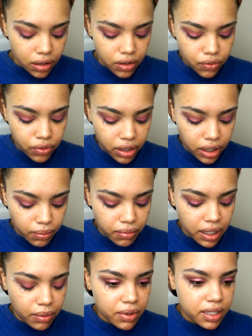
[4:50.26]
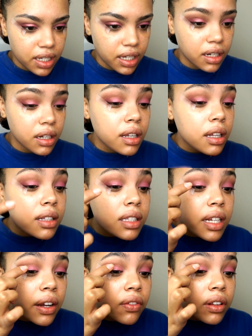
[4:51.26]
It's really pigmented. It's
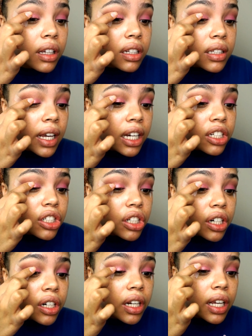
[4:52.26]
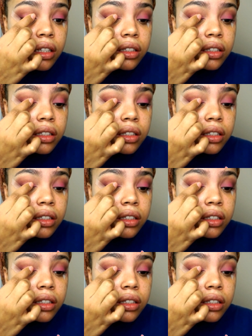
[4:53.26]
definitely textured.